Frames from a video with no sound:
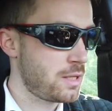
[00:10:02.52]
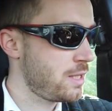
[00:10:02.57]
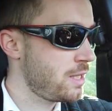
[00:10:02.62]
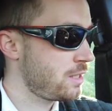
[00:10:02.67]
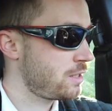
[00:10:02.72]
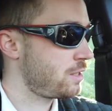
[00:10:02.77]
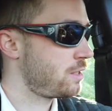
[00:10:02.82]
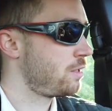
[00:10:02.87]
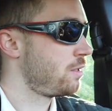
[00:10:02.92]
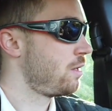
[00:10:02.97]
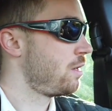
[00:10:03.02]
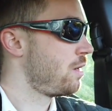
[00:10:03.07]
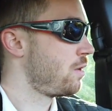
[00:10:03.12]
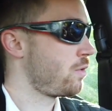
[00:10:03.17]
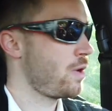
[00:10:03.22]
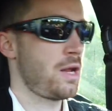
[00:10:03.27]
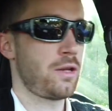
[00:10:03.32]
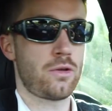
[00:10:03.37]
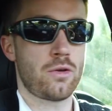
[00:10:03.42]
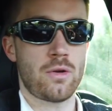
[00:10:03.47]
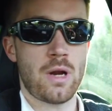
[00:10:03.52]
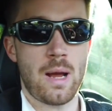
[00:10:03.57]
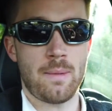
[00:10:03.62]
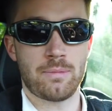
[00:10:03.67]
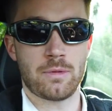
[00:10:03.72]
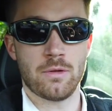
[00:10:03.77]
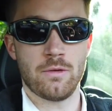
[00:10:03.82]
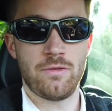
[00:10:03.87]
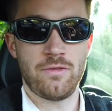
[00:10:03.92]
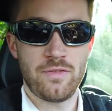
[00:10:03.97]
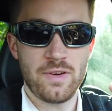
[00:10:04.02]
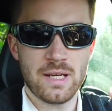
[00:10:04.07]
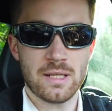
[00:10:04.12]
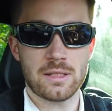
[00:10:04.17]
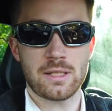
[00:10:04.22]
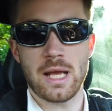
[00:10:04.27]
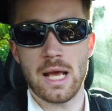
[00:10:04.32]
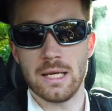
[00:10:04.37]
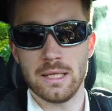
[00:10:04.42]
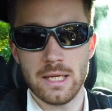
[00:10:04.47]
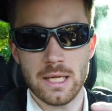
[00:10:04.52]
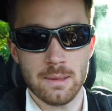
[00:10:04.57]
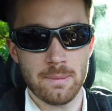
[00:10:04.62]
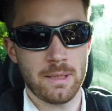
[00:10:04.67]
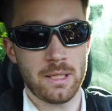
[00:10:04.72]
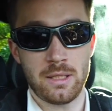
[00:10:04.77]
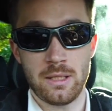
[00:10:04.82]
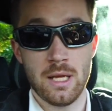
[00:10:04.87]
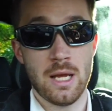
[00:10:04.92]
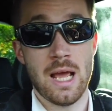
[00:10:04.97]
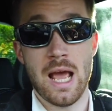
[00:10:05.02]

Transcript: this Ranger Raptor feels a little bit